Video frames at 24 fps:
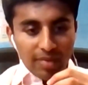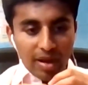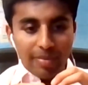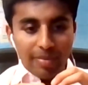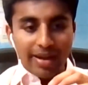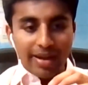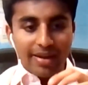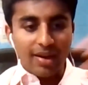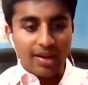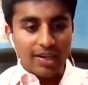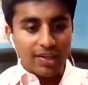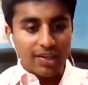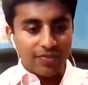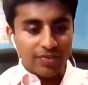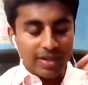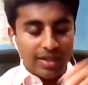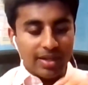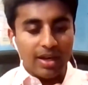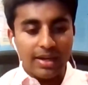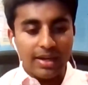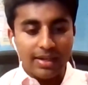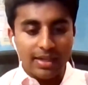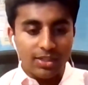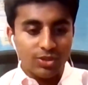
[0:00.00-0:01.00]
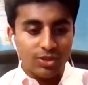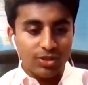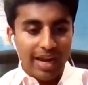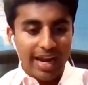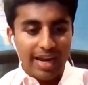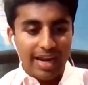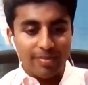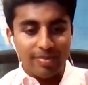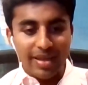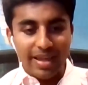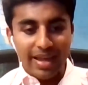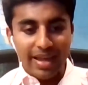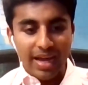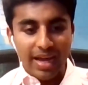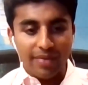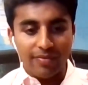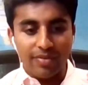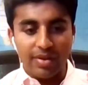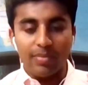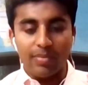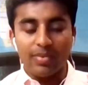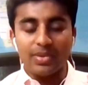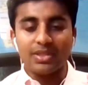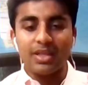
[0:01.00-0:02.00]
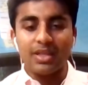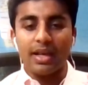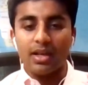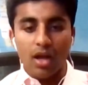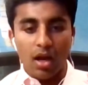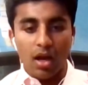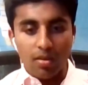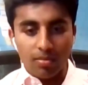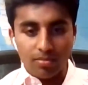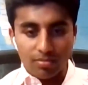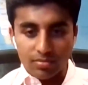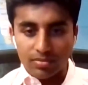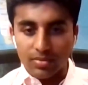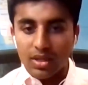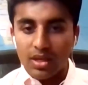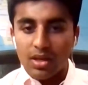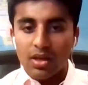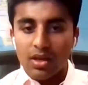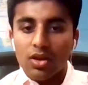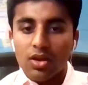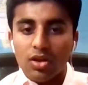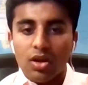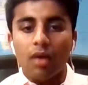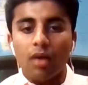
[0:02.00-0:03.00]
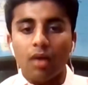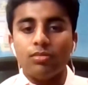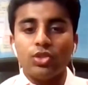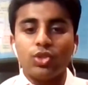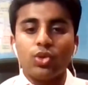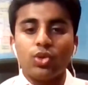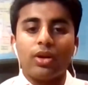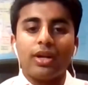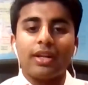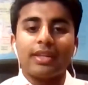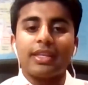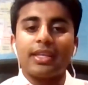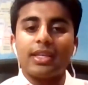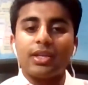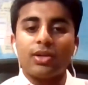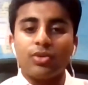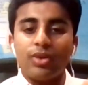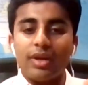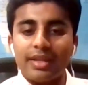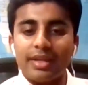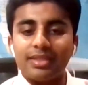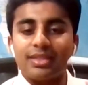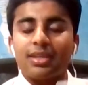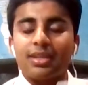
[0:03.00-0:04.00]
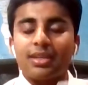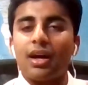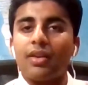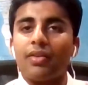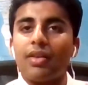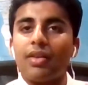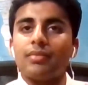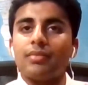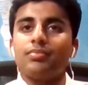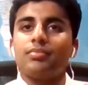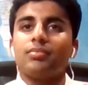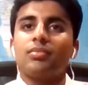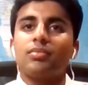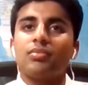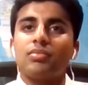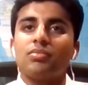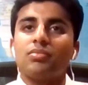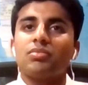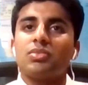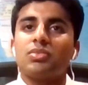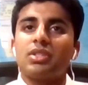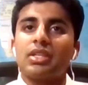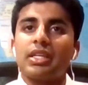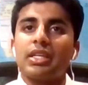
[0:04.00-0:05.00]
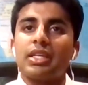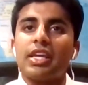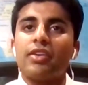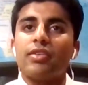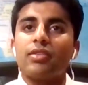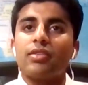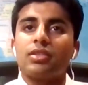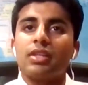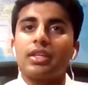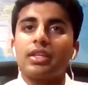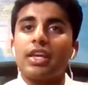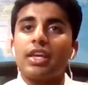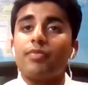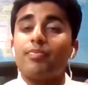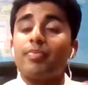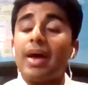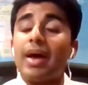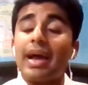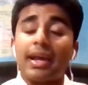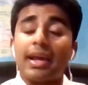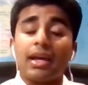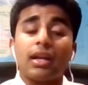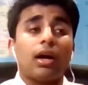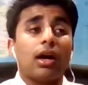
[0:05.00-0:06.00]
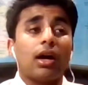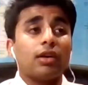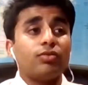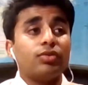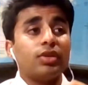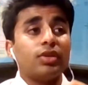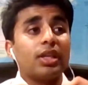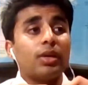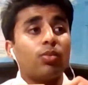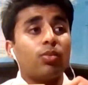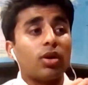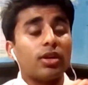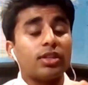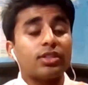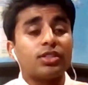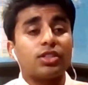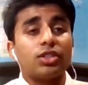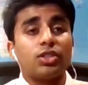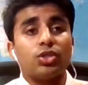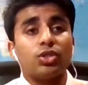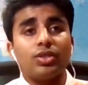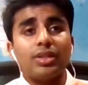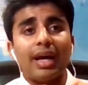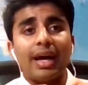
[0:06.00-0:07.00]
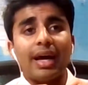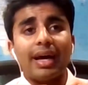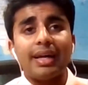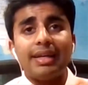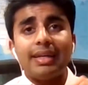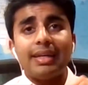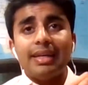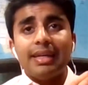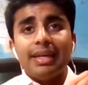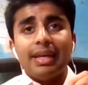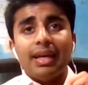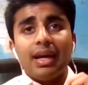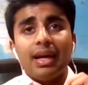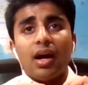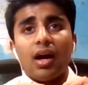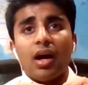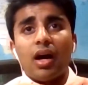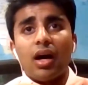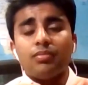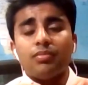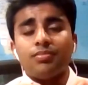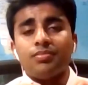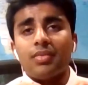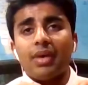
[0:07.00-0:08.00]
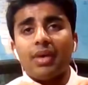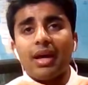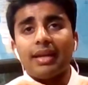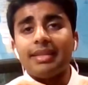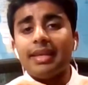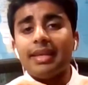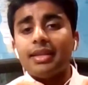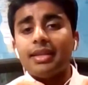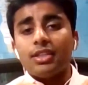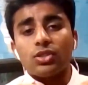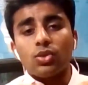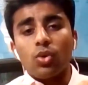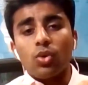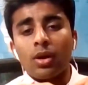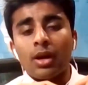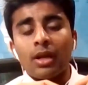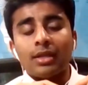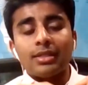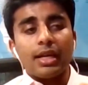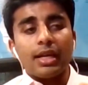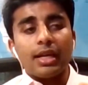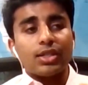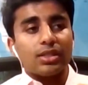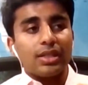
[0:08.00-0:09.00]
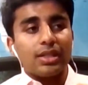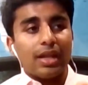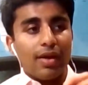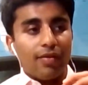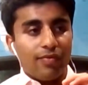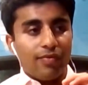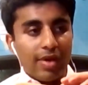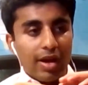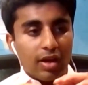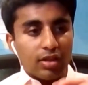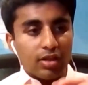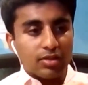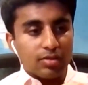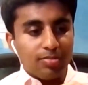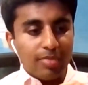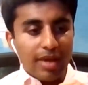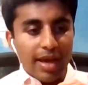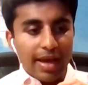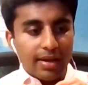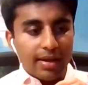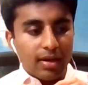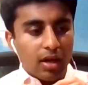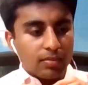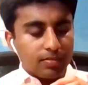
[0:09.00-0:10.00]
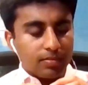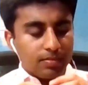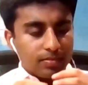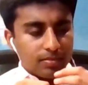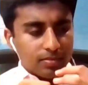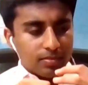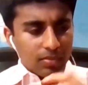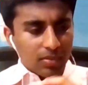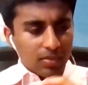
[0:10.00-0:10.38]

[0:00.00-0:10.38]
Ashwin kind of dragged me out of it and was like, come join. I think you're ready to kind of like, to give back. And I really wanted to do that. And yeah, this organization that I found, Man Up,